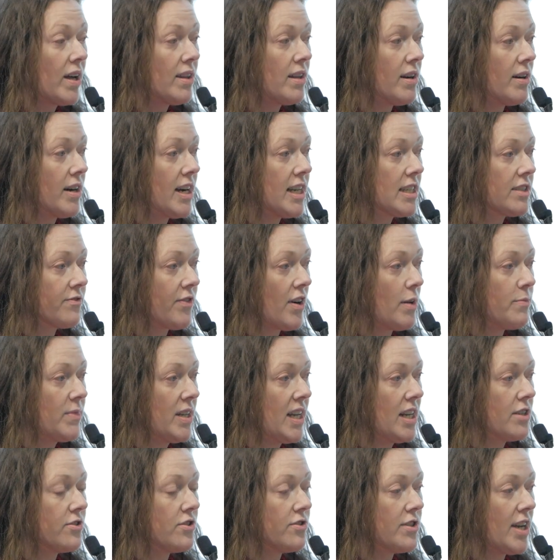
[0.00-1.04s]
whether it's from
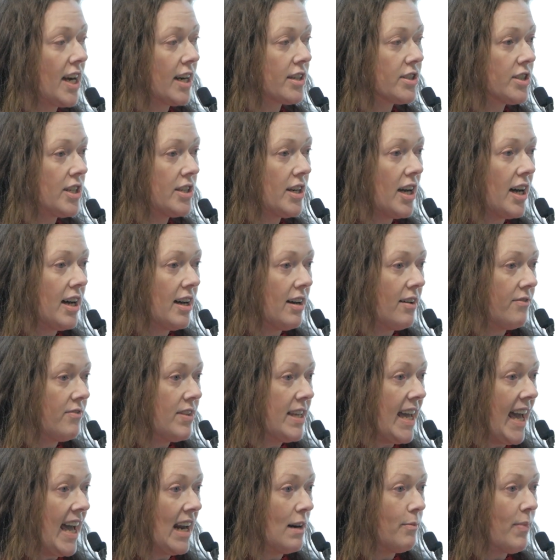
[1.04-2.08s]
the introduction
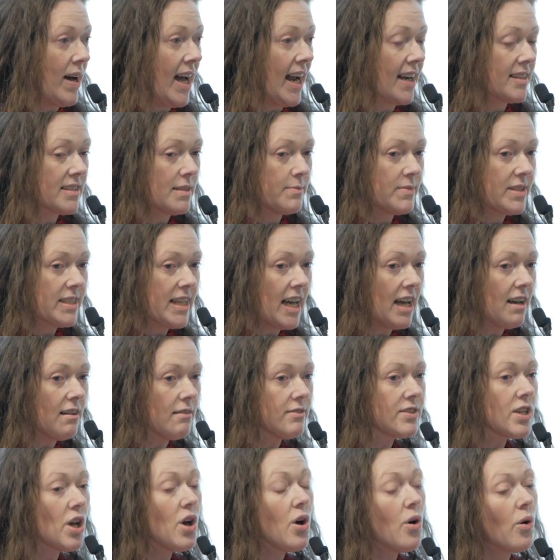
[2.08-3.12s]
of the antibiotics
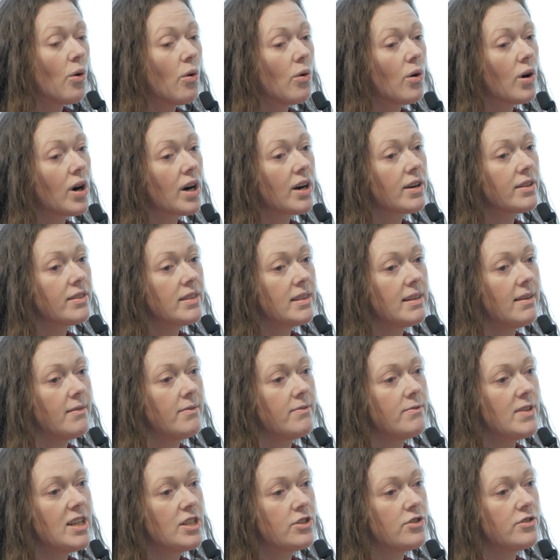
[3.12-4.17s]
themselves or
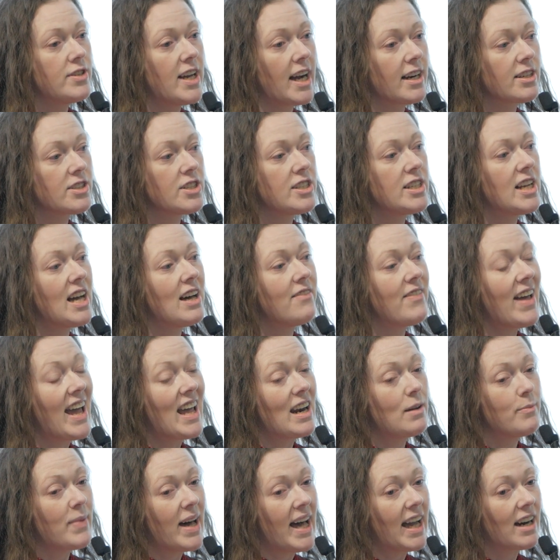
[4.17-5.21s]
the introduction of
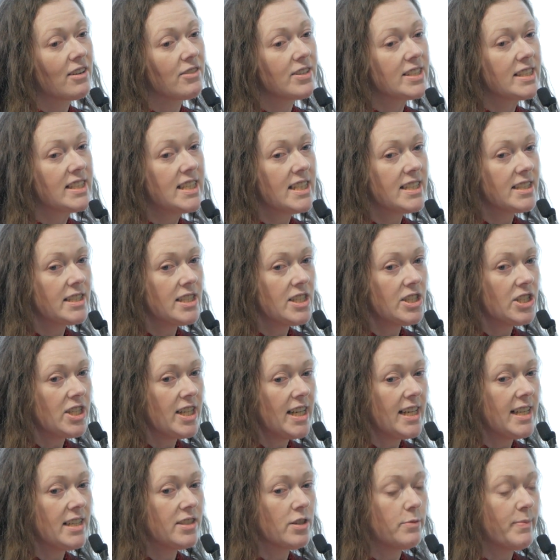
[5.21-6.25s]
antibiotic resistant
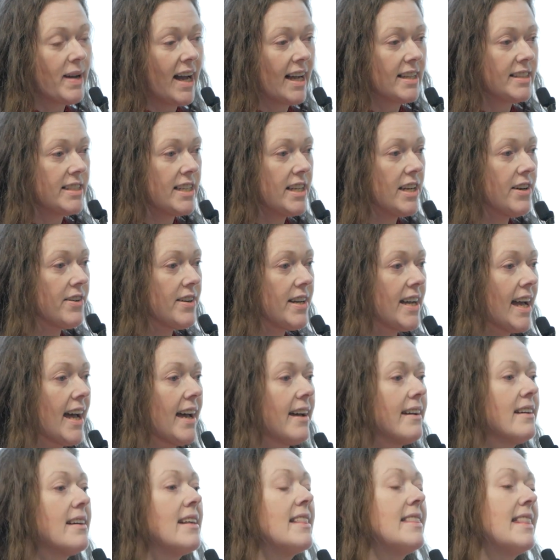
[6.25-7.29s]
genes or
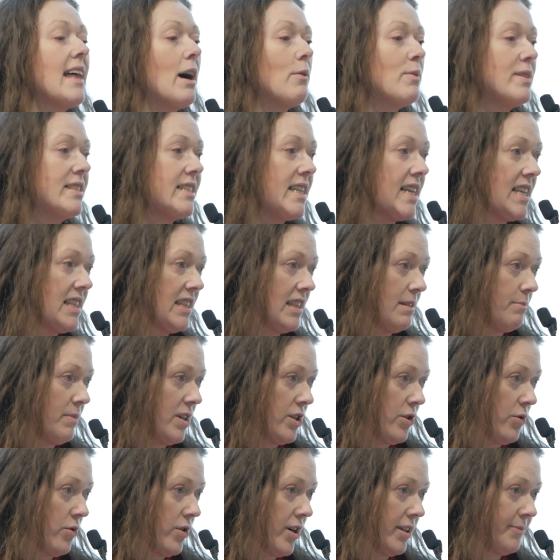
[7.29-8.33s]
bacteria that was in the
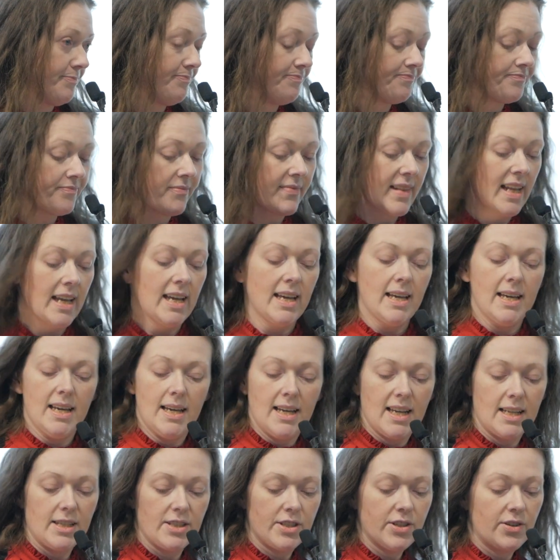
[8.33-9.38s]
manure.
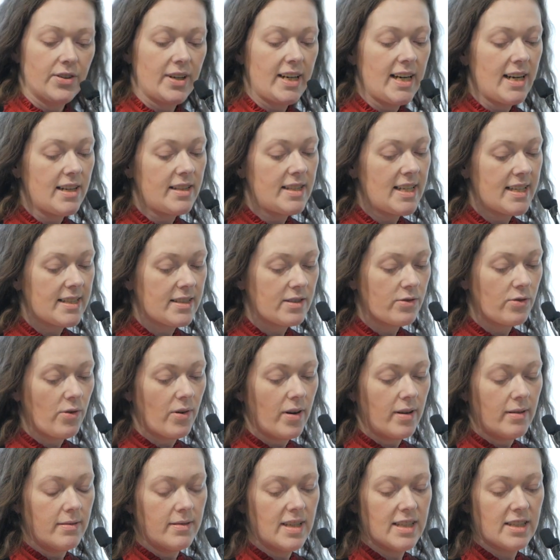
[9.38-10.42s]
And so here this
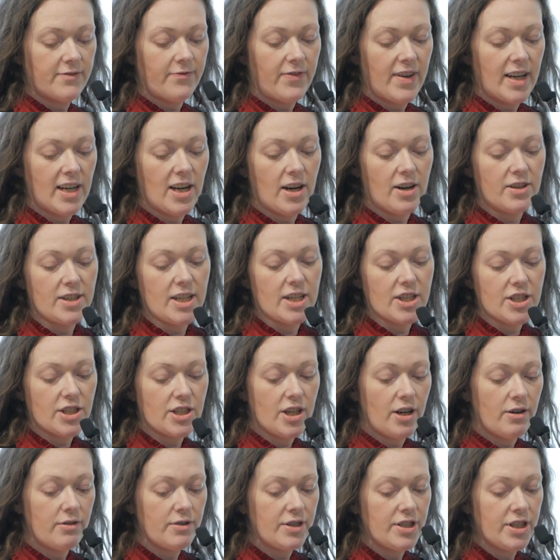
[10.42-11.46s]
figure just
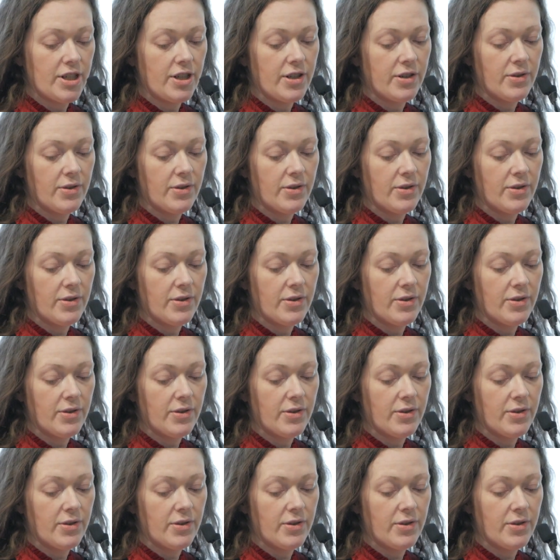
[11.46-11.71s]
shows